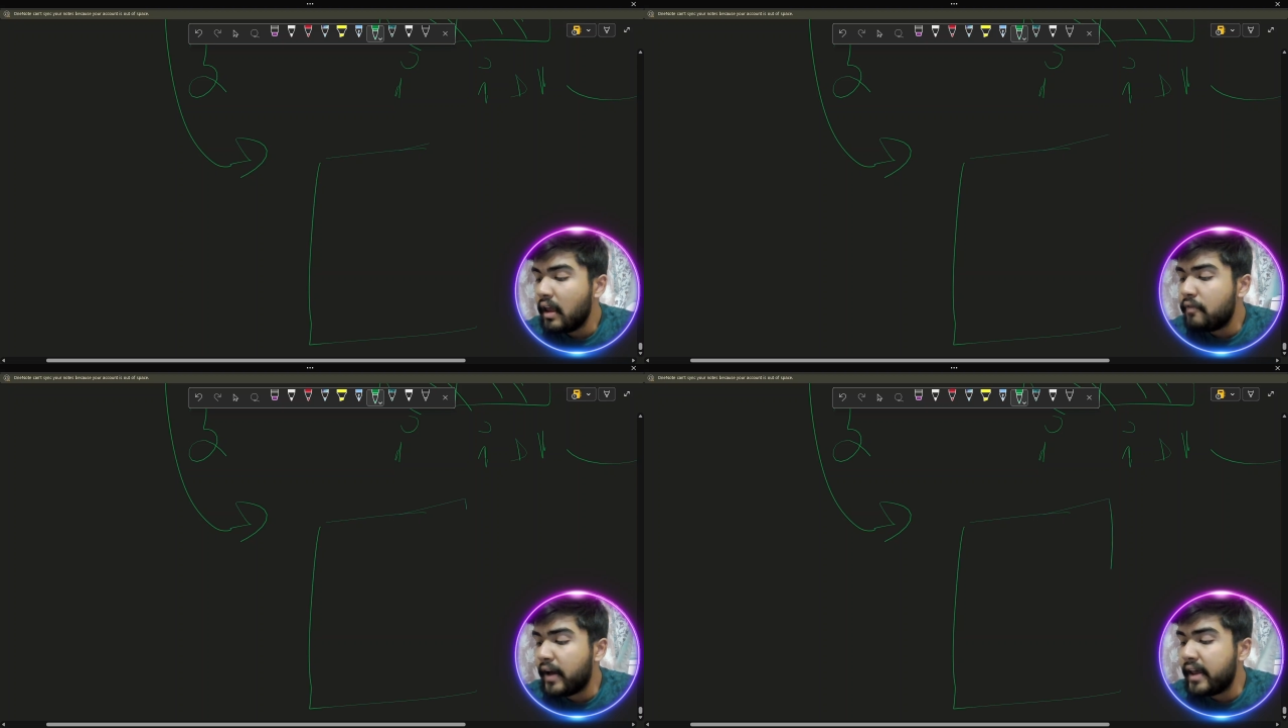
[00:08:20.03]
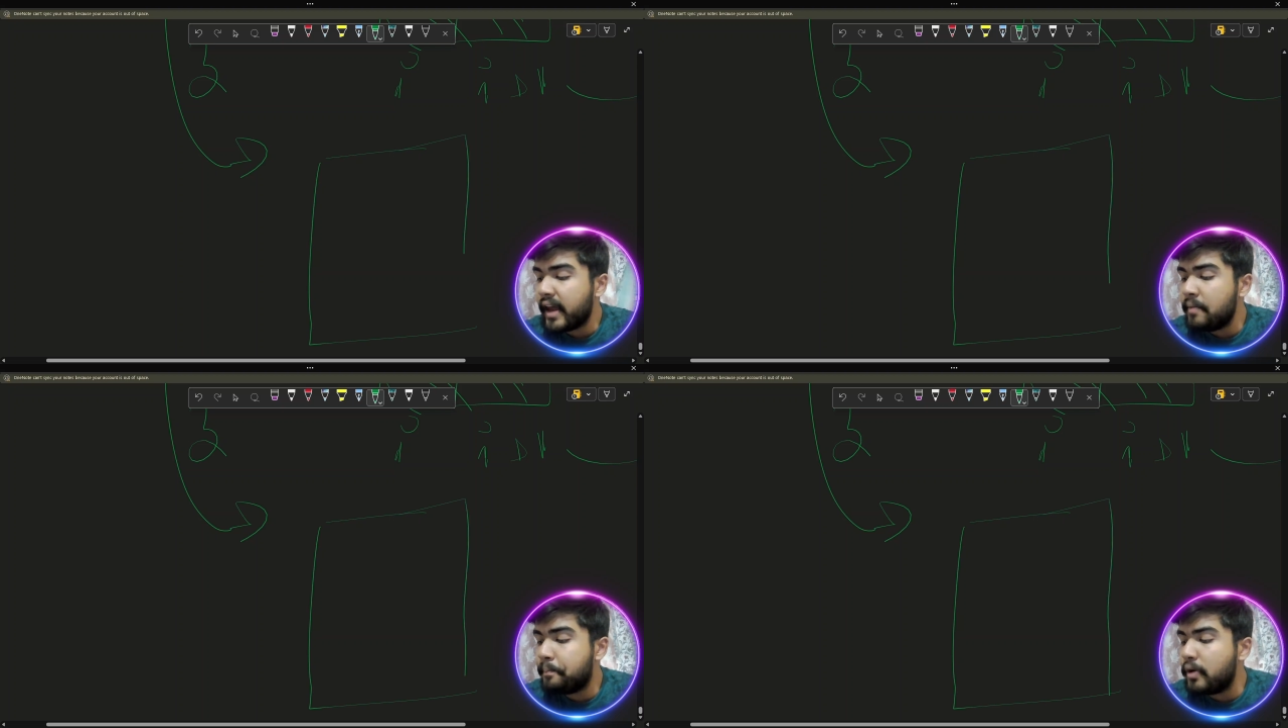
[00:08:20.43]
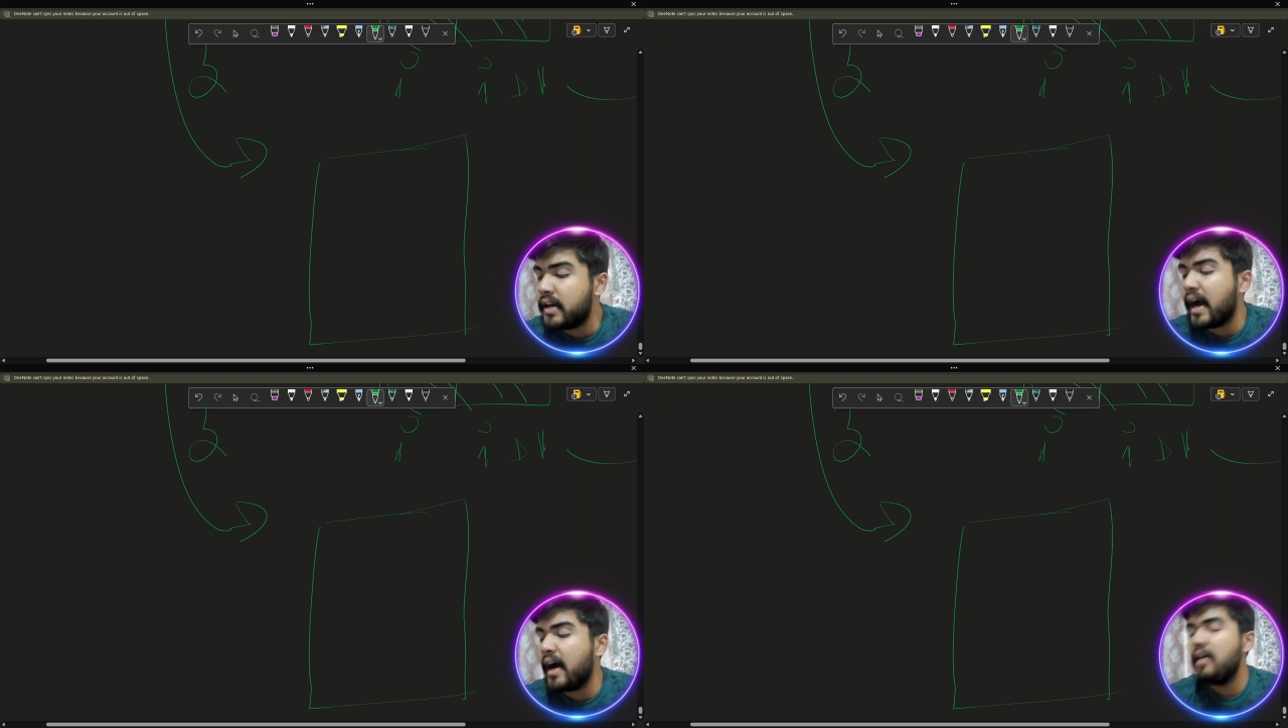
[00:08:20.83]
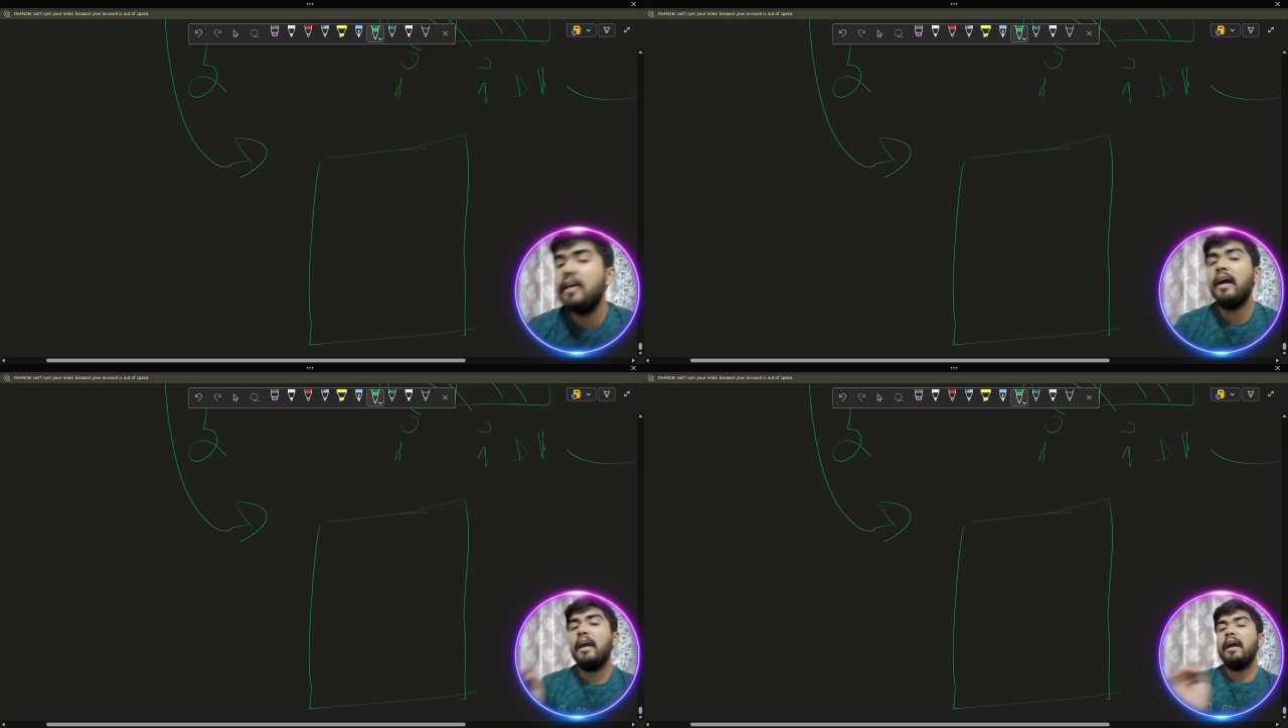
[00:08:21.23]
if I can put a
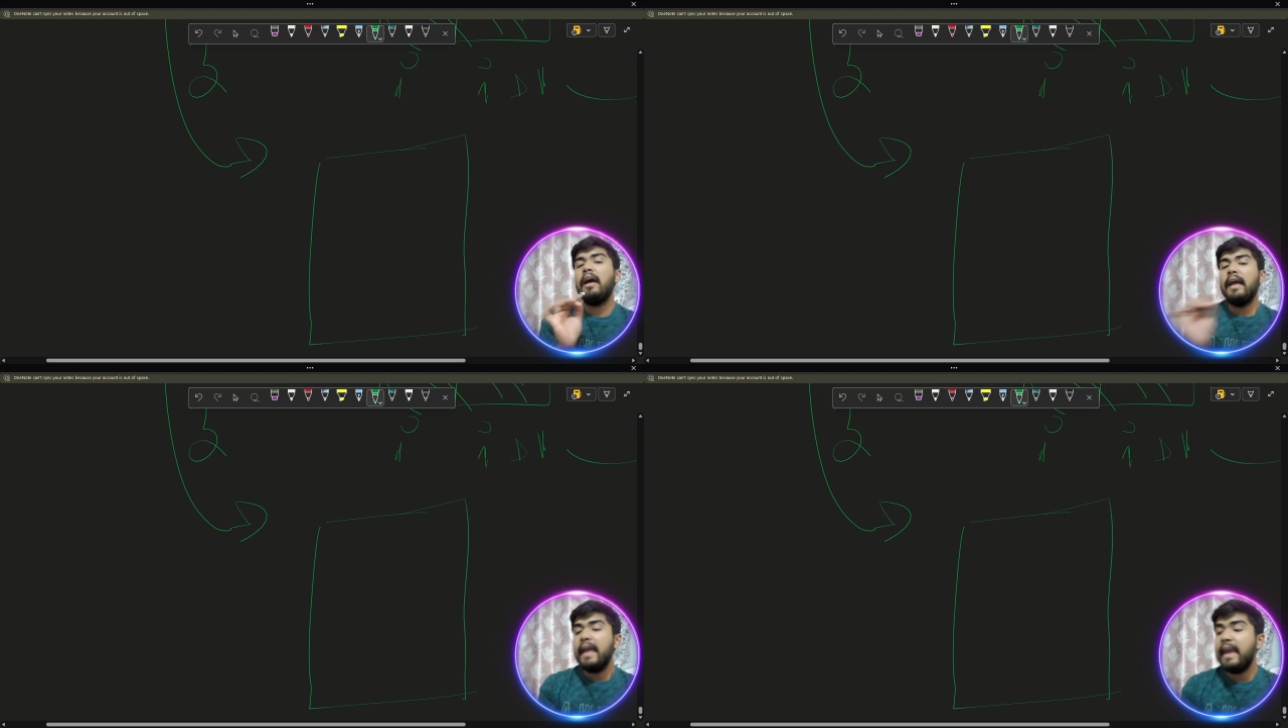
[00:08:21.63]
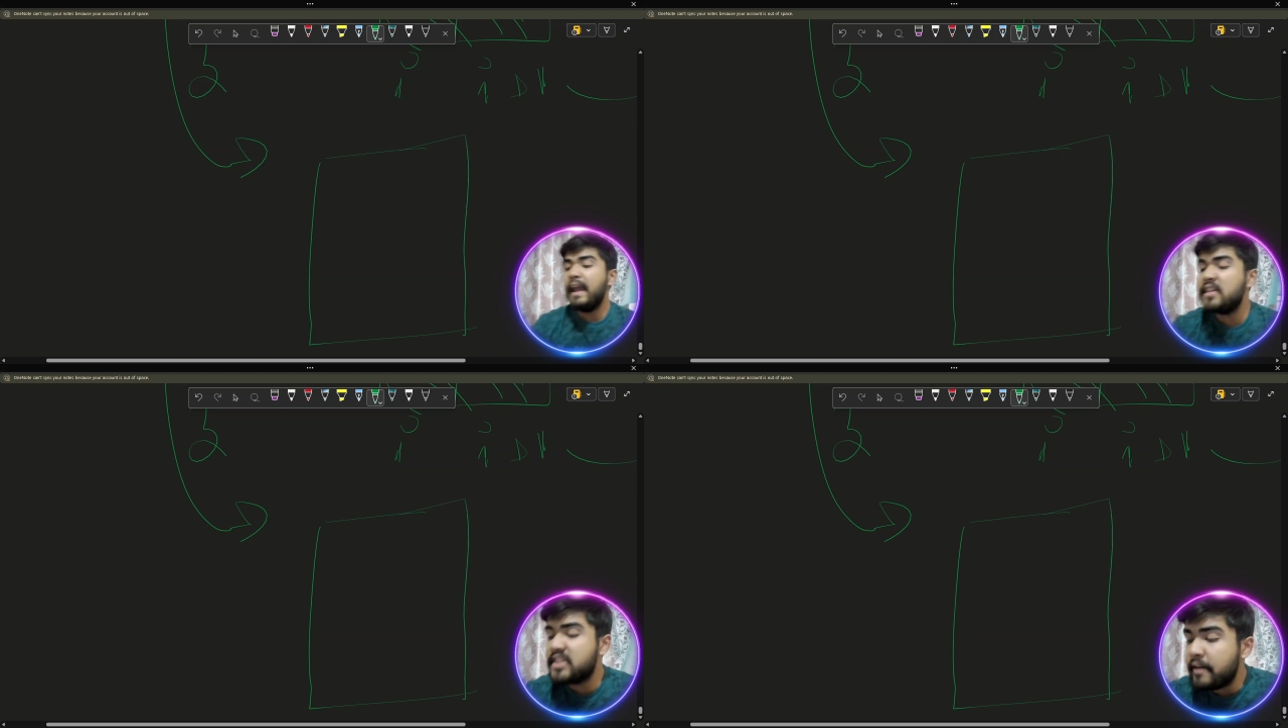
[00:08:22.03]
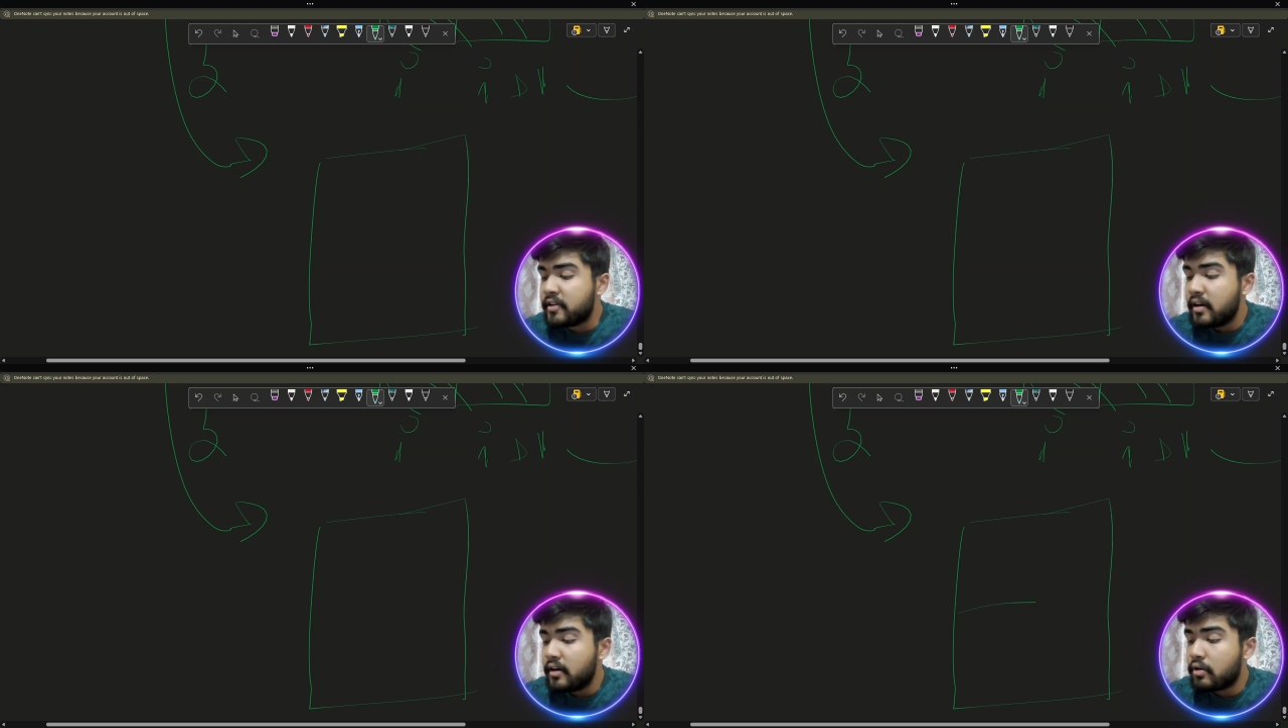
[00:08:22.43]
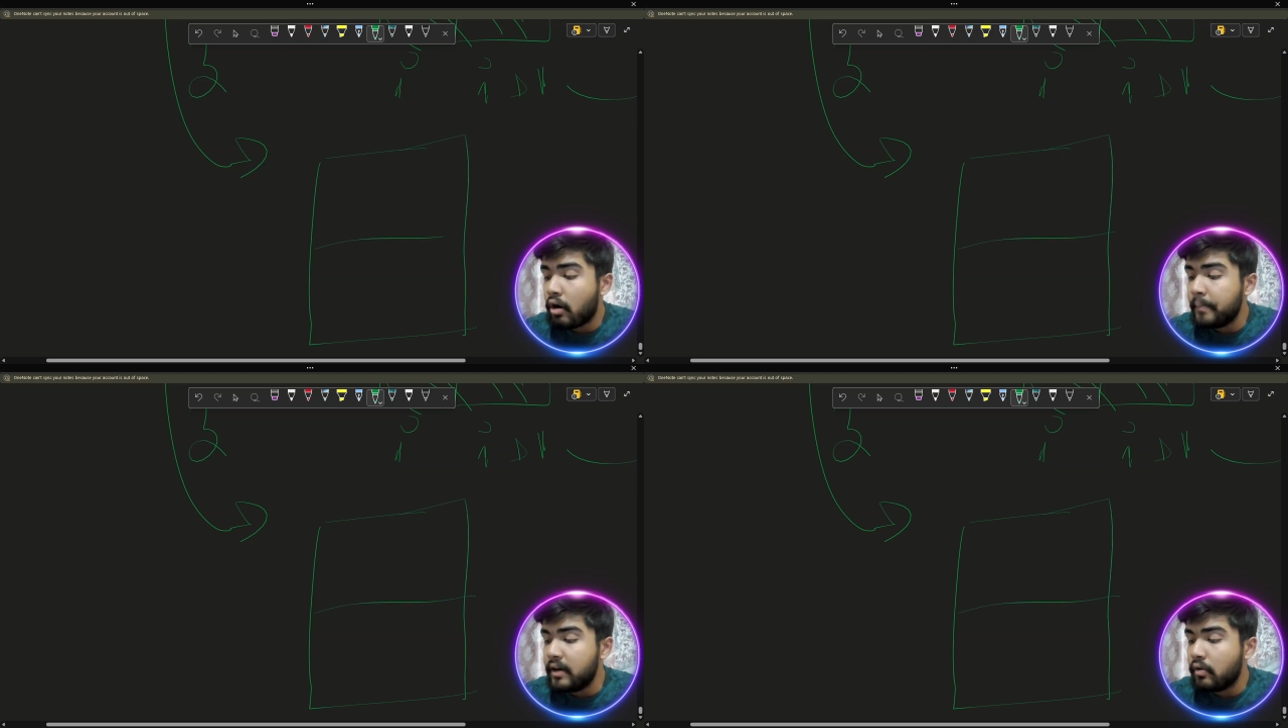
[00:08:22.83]
L-shaped
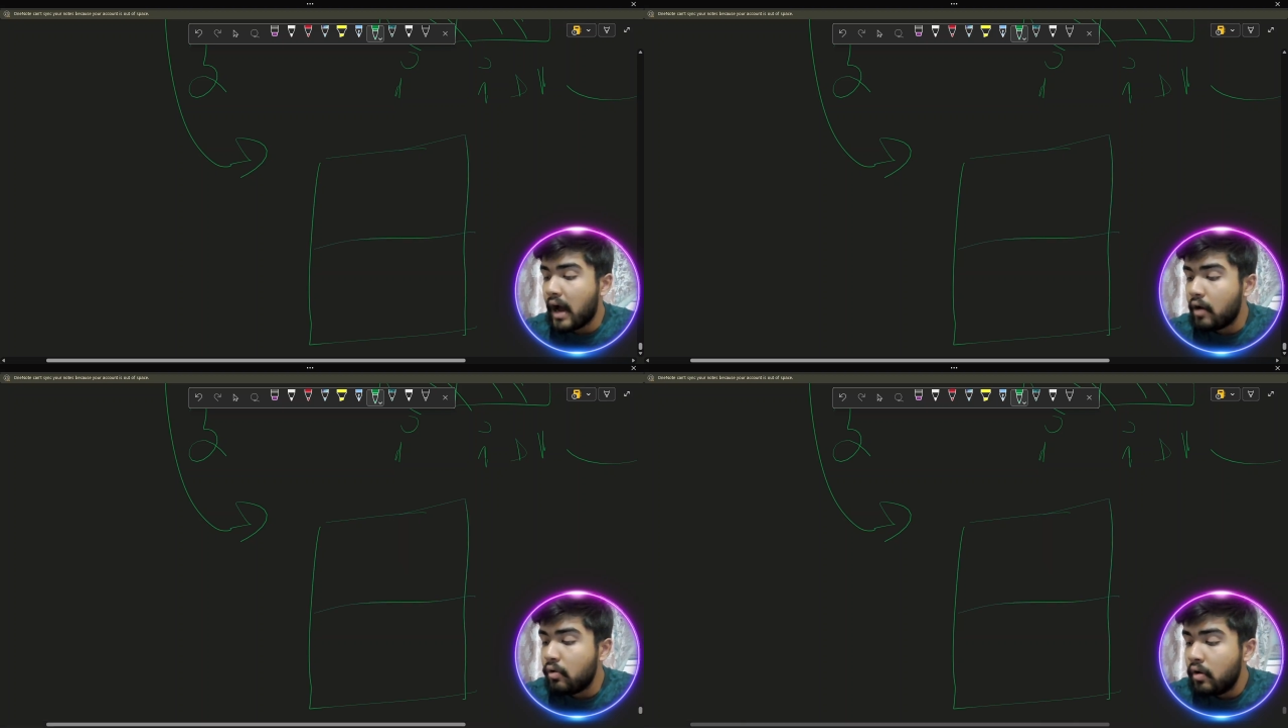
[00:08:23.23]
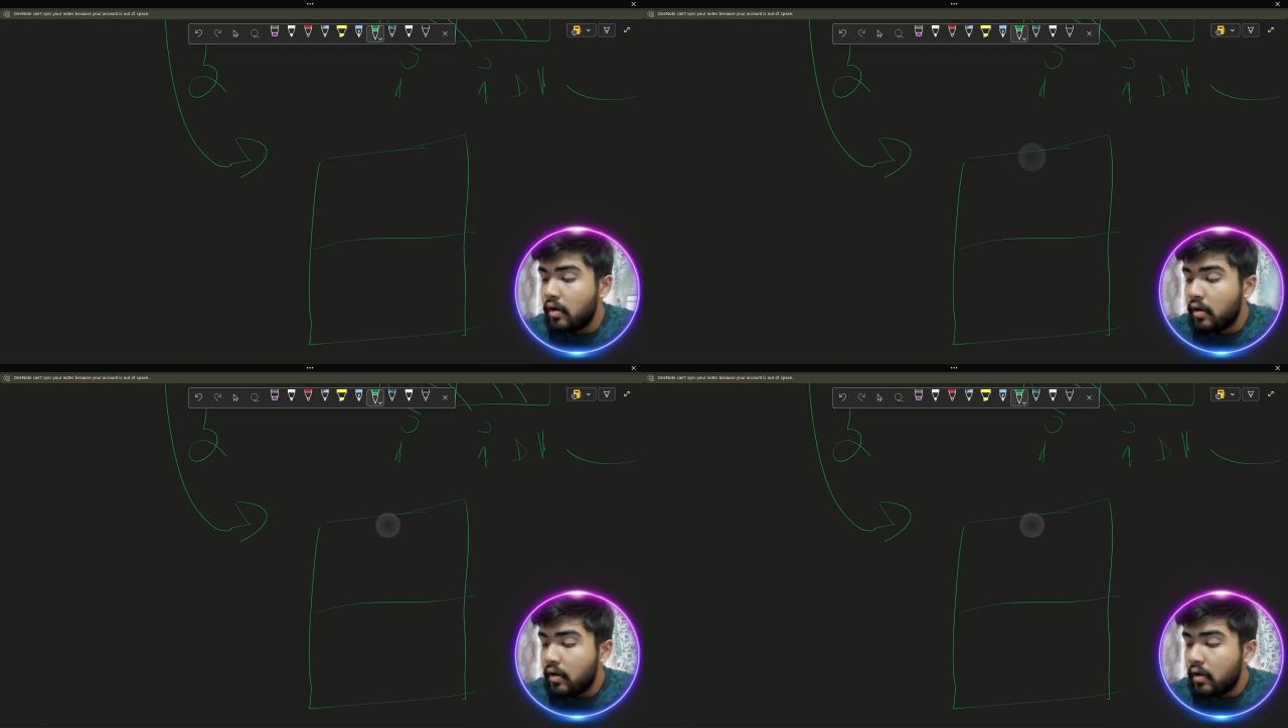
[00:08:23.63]
tromino, how?